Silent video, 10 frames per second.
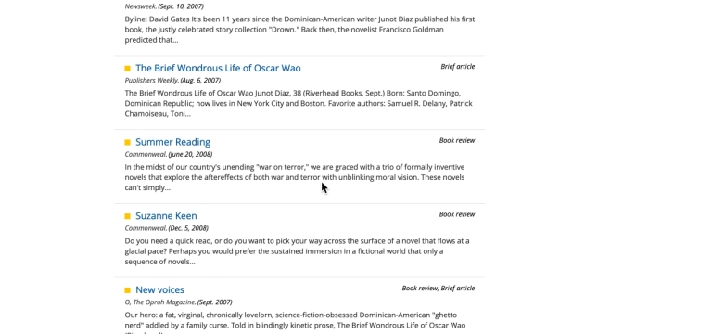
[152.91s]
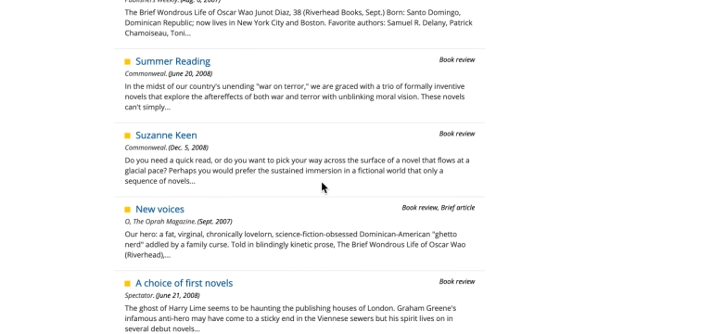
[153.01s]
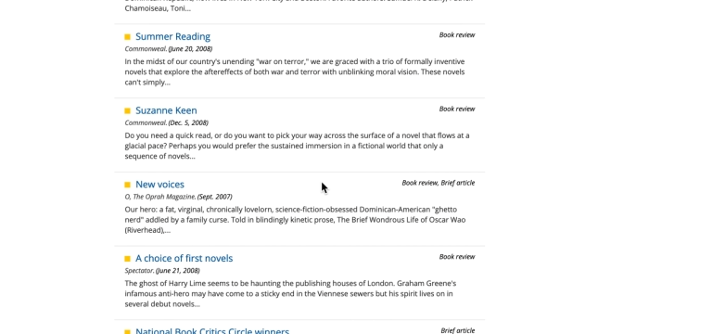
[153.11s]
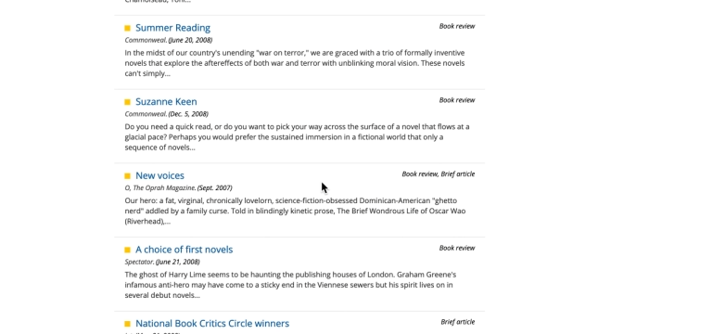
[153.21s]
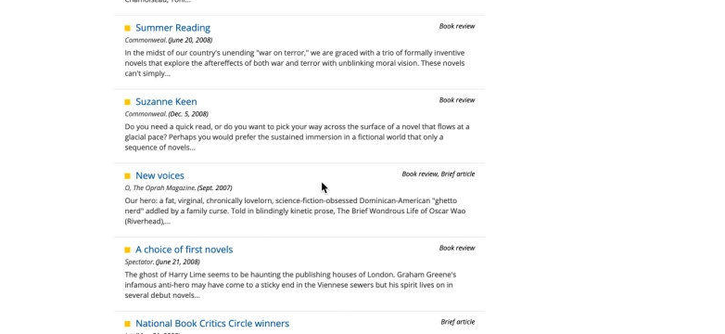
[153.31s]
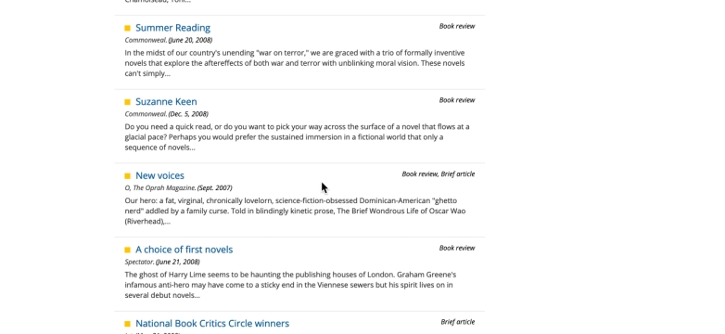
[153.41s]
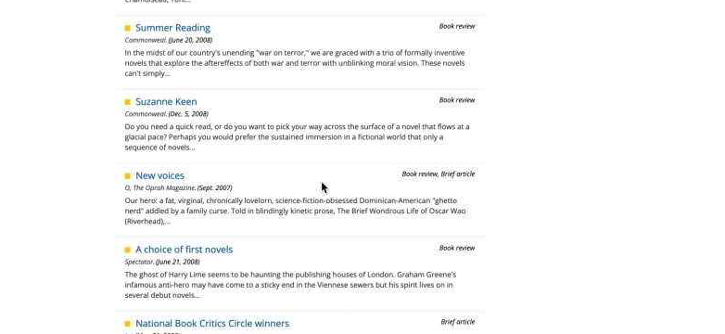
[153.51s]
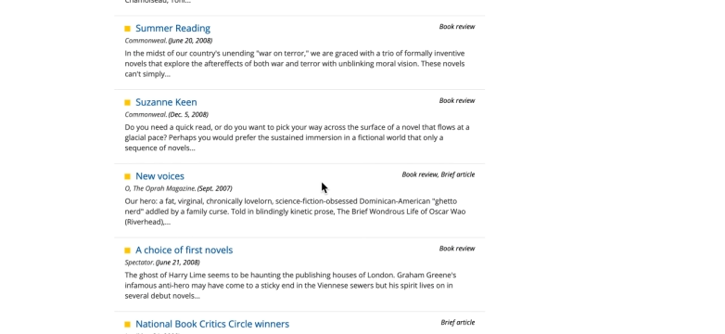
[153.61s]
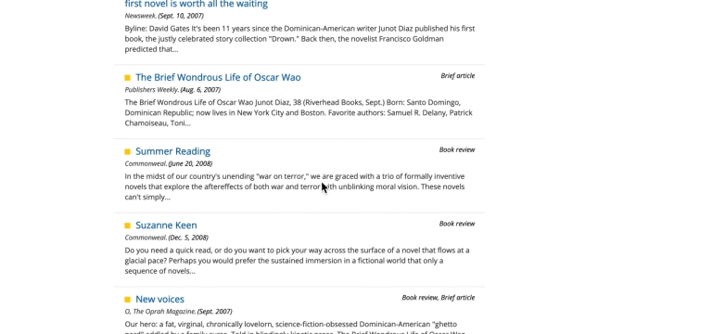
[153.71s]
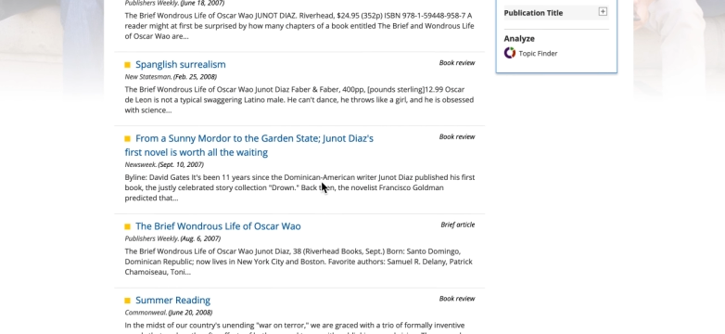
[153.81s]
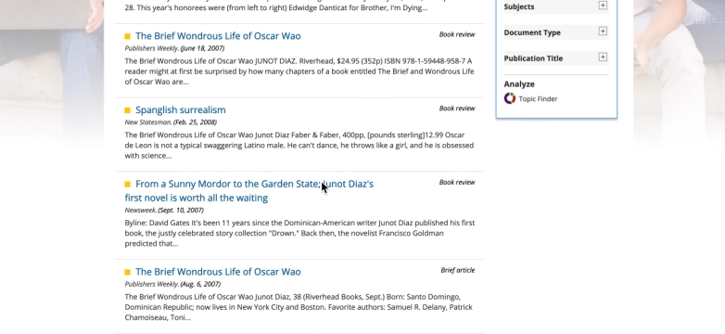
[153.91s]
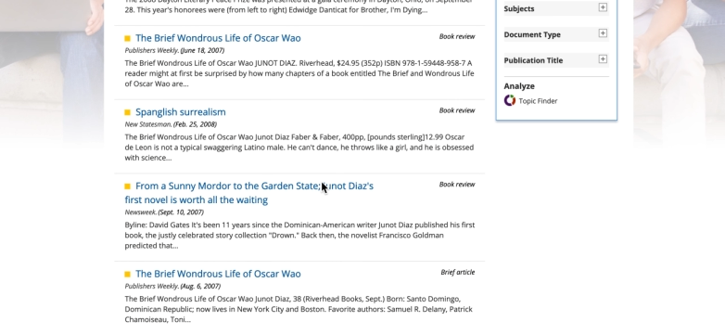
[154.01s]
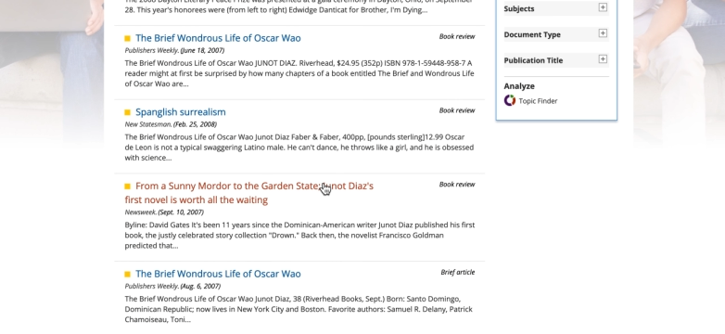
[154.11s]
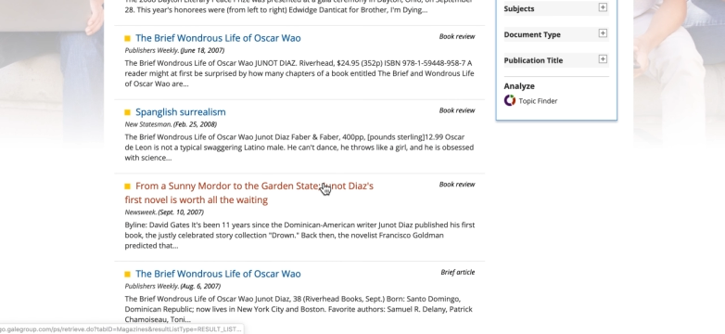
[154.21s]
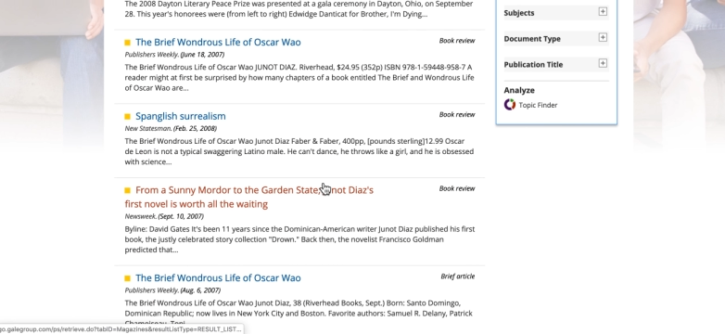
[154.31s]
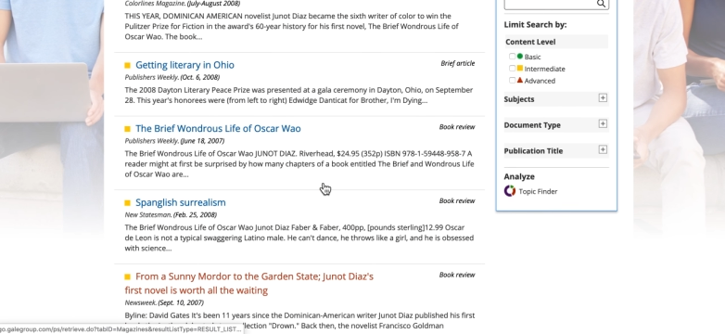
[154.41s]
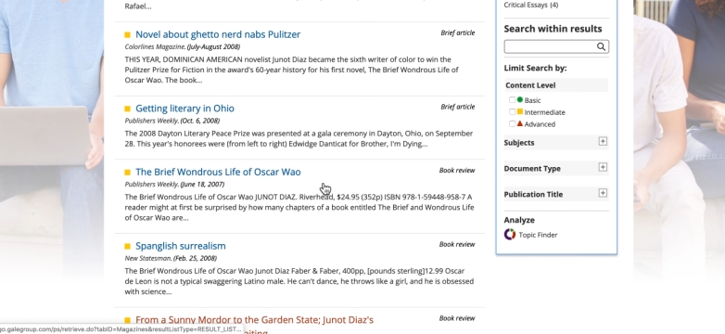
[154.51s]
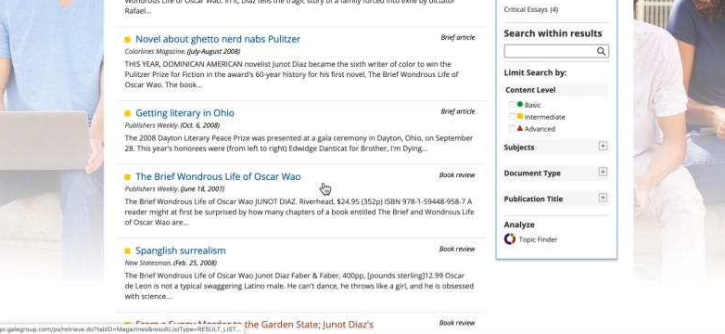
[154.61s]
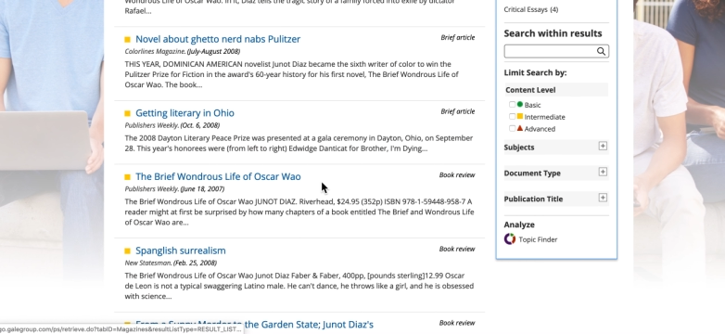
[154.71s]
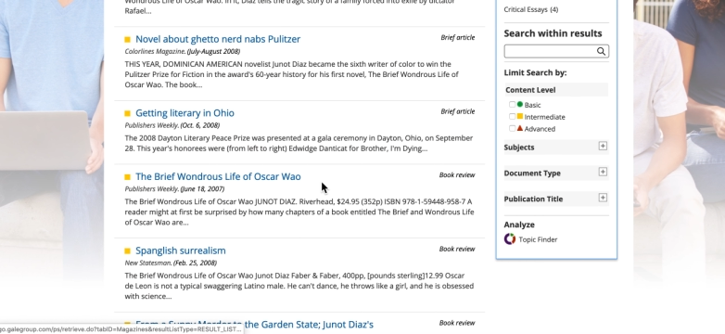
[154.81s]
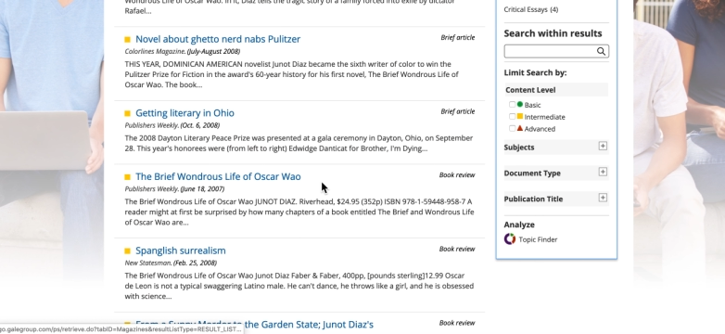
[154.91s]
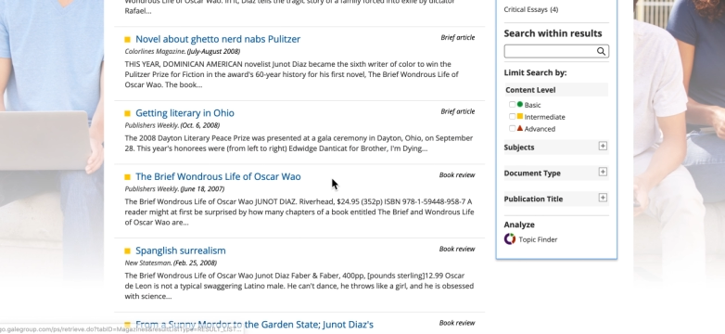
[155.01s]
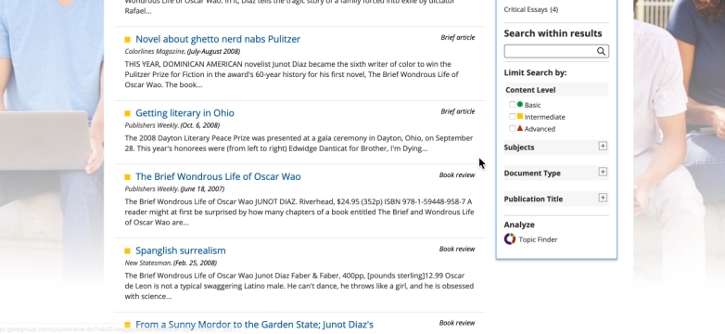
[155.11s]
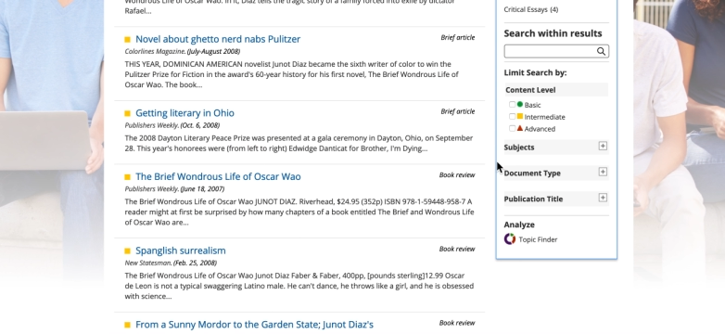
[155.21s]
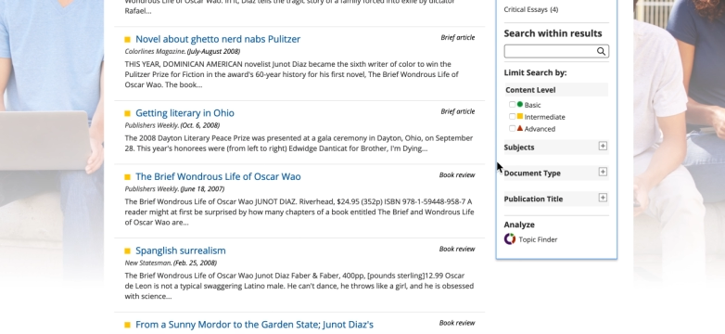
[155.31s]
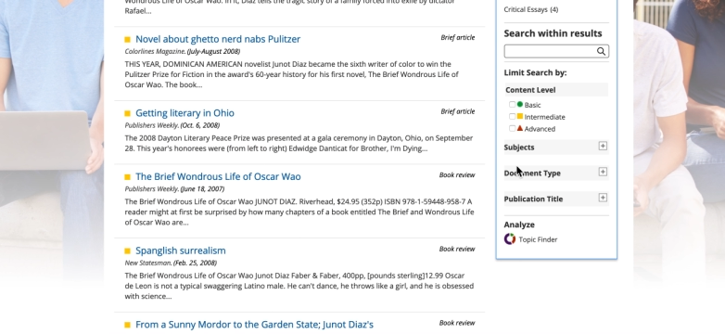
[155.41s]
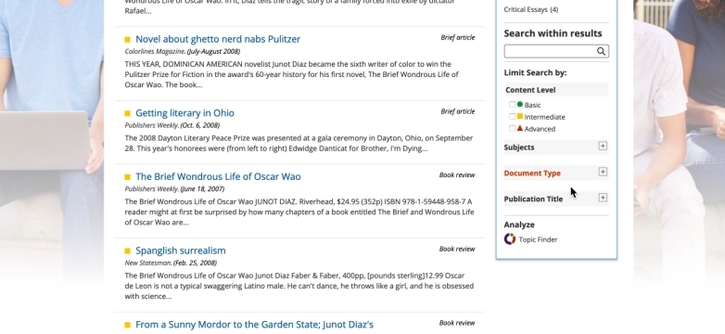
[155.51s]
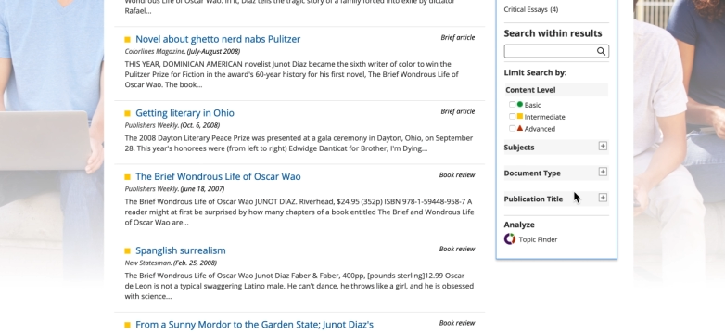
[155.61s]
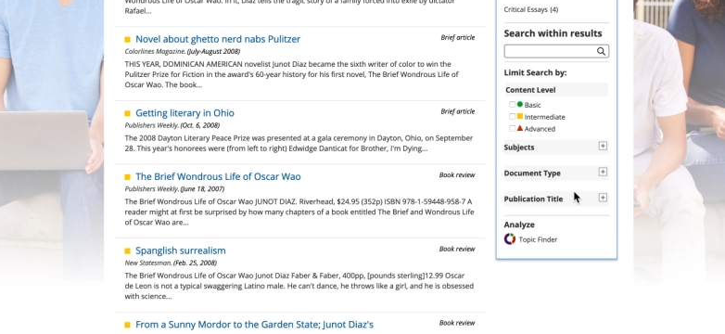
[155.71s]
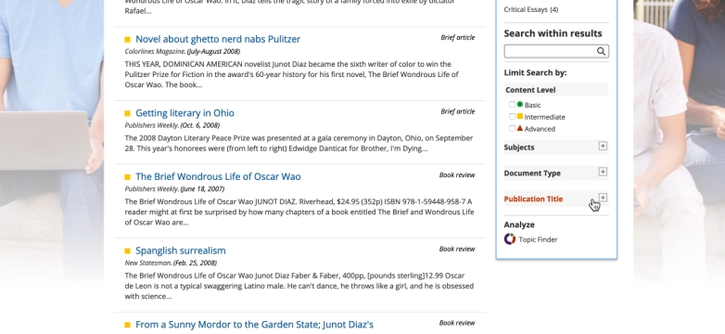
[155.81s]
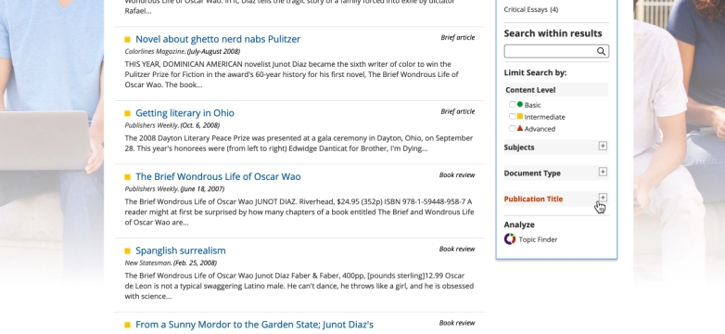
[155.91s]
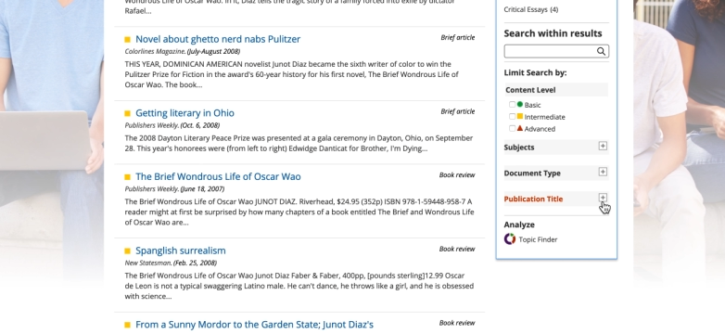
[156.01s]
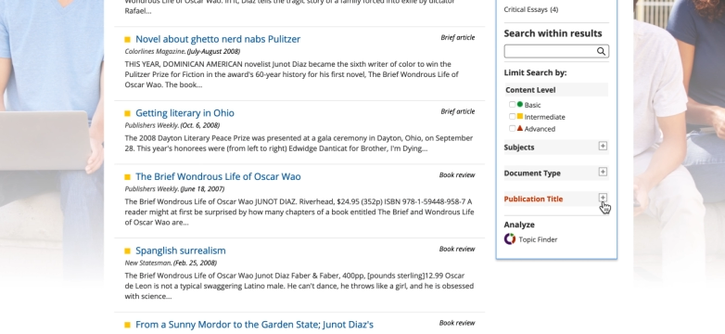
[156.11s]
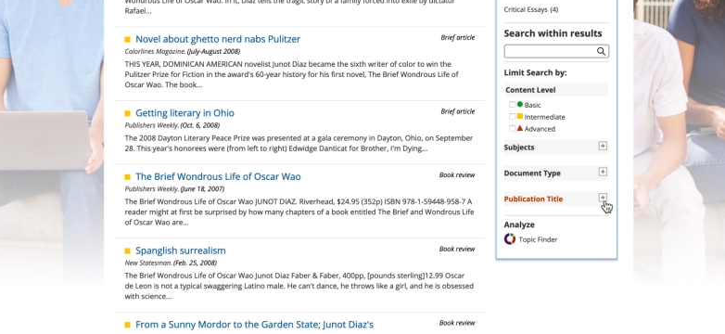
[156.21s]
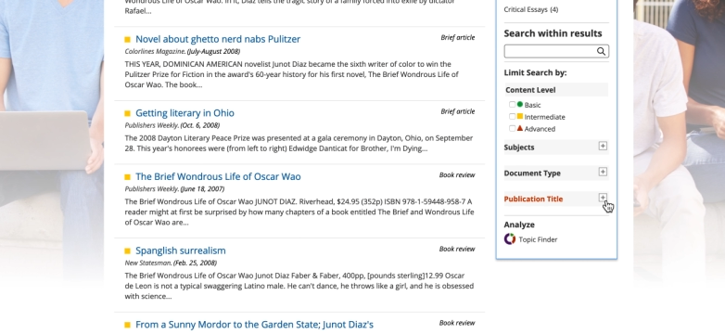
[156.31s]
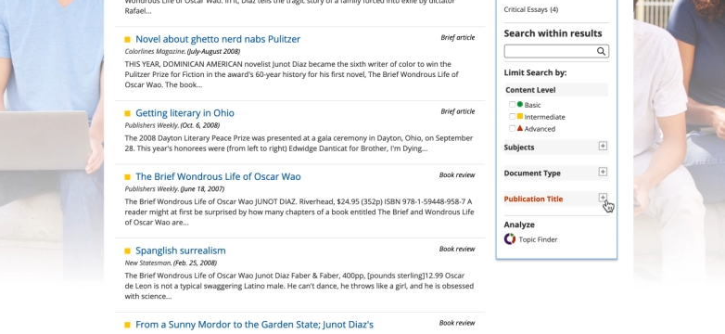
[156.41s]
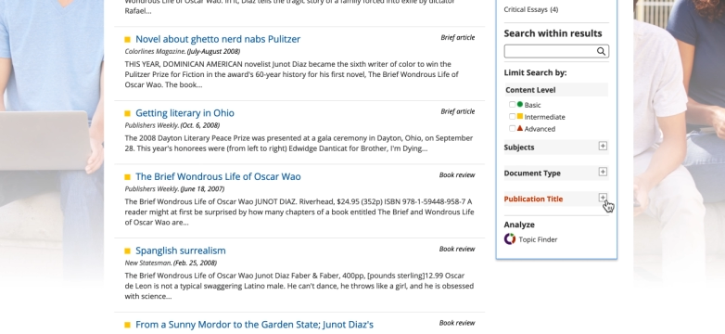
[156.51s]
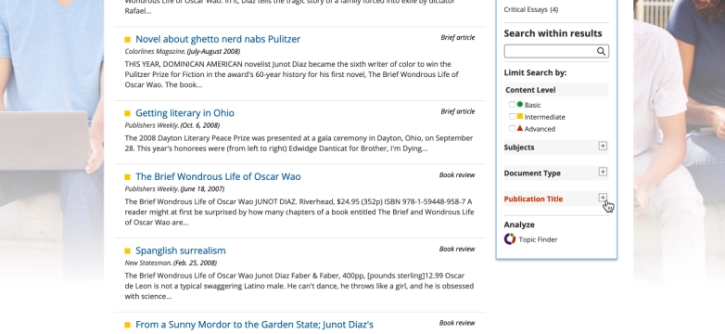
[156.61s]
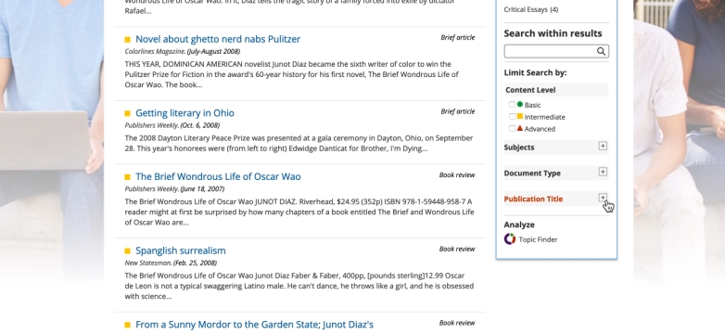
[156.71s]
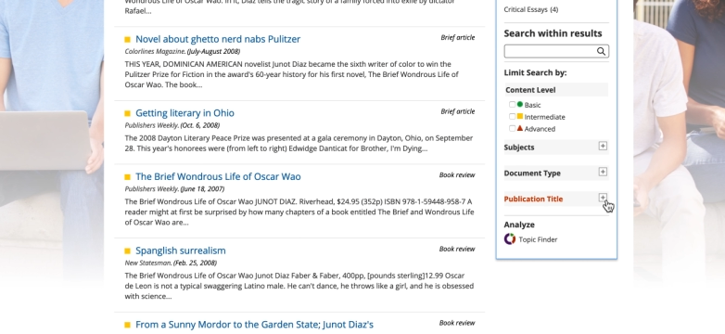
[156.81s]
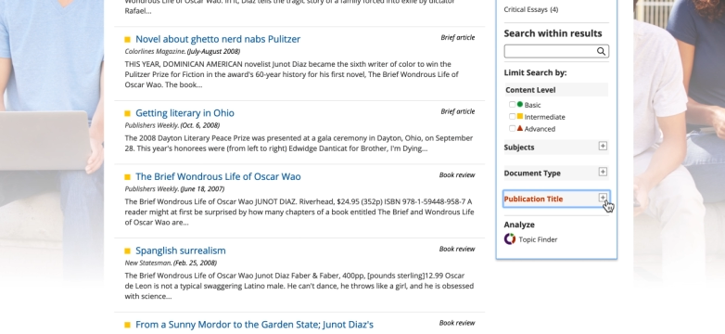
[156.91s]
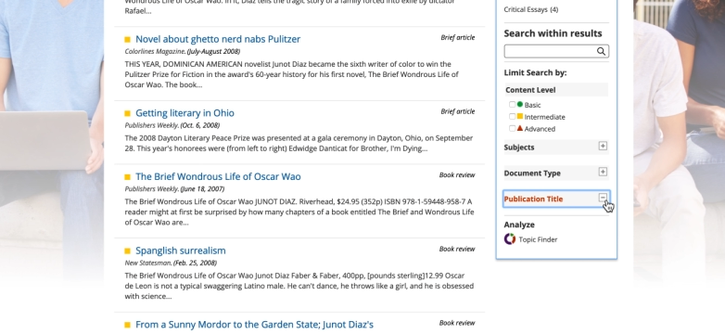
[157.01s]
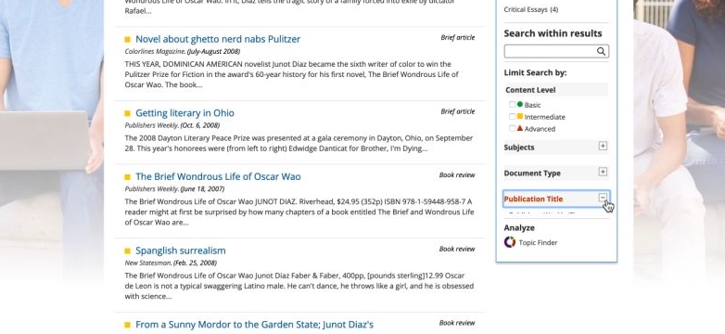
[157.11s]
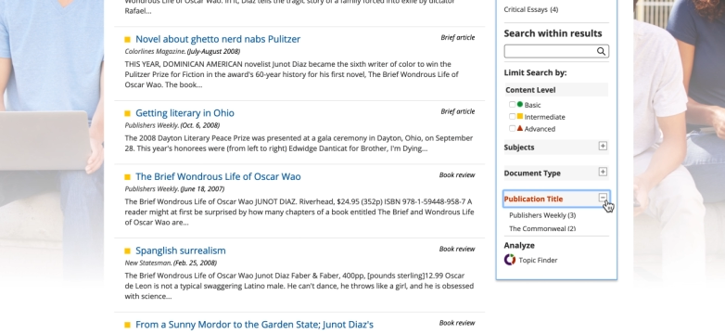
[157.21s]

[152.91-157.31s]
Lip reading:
Nobody's mouth can be seen.